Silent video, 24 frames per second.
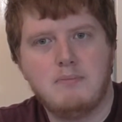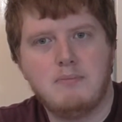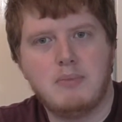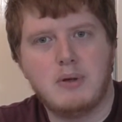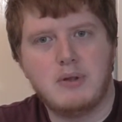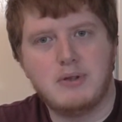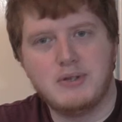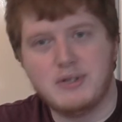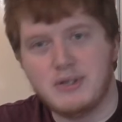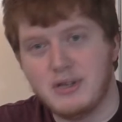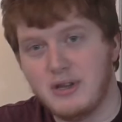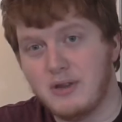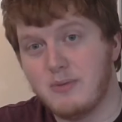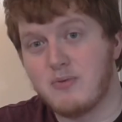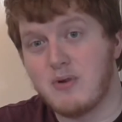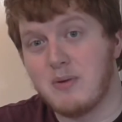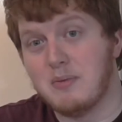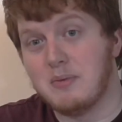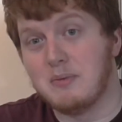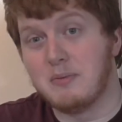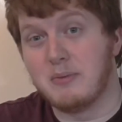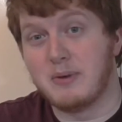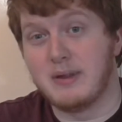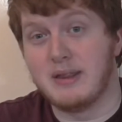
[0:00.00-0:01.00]
But there's another
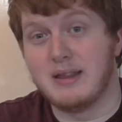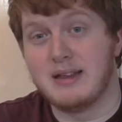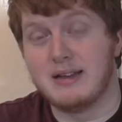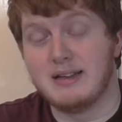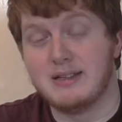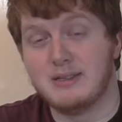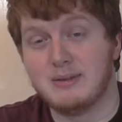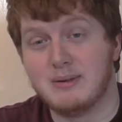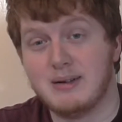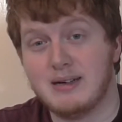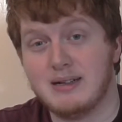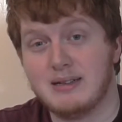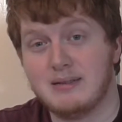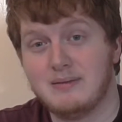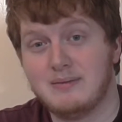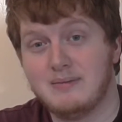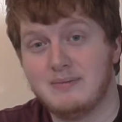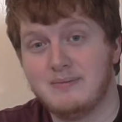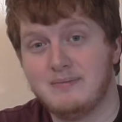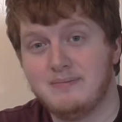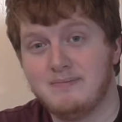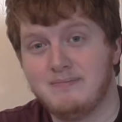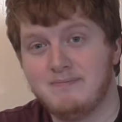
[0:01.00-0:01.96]
problem with it as well.